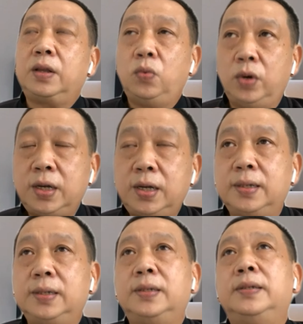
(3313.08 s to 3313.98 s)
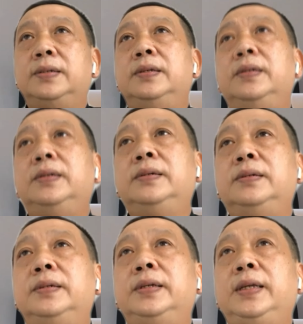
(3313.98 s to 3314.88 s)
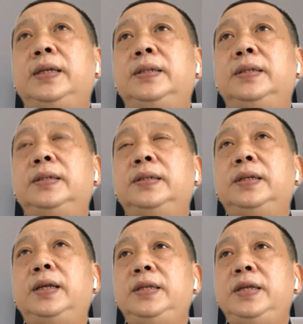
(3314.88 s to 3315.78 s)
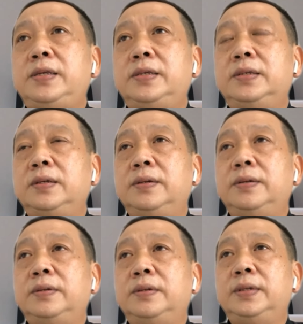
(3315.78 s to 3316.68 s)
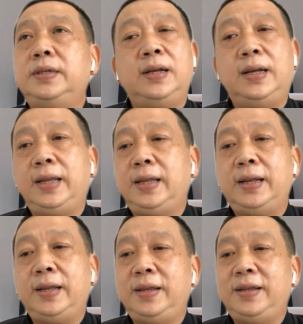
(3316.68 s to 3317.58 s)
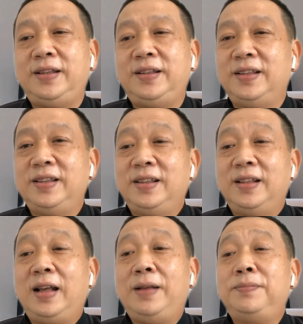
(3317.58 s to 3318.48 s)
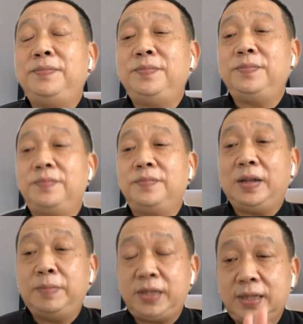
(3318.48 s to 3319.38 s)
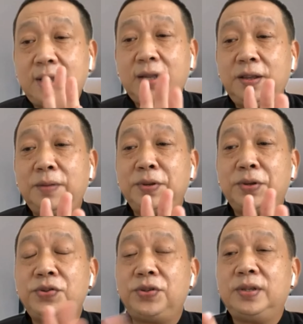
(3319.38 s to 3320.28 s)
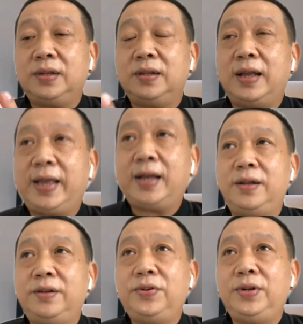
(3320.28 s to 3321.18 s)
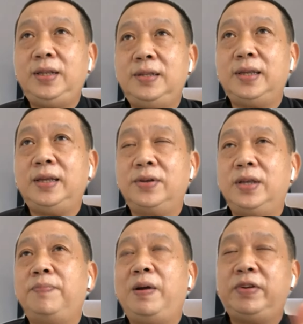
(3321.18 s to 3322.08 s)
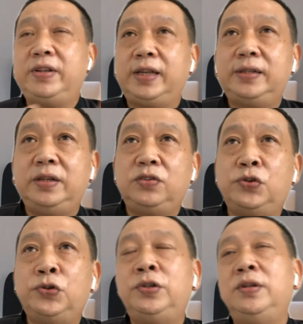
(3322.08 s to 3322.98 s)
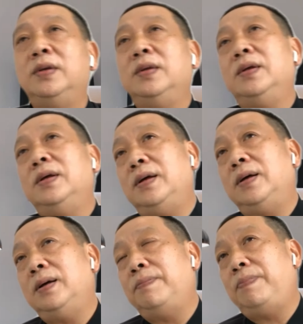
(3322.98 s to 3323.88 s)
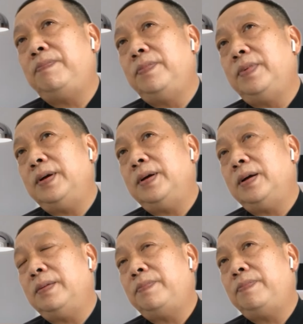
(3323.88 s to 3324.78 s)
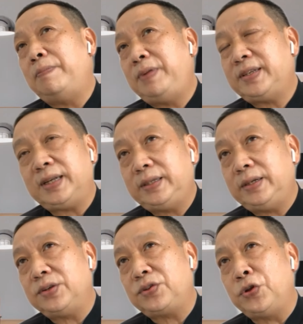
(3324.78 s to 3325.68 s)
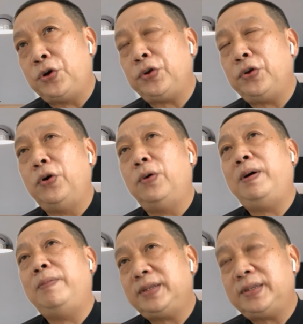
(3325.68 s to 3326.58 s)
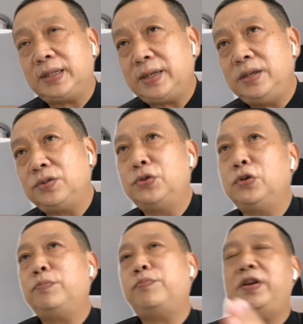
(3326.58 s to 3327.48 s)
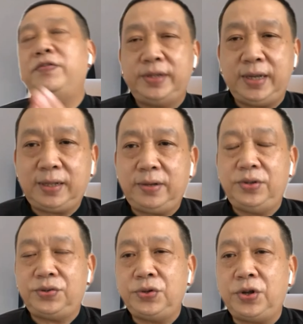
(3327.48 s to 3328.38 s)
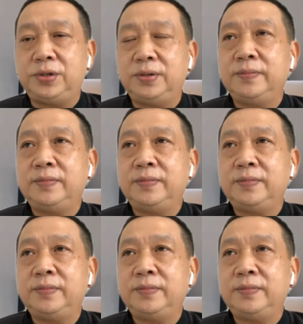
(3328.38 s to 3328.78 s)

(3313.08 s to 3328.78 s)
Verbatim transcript: work uh, and and yes, uh, yeah, I, I I'm I'm a bit stuck here because uh, I can't really say okay, public sector is good, uh, uh, public sector is not, or public sector is good, private sector is not.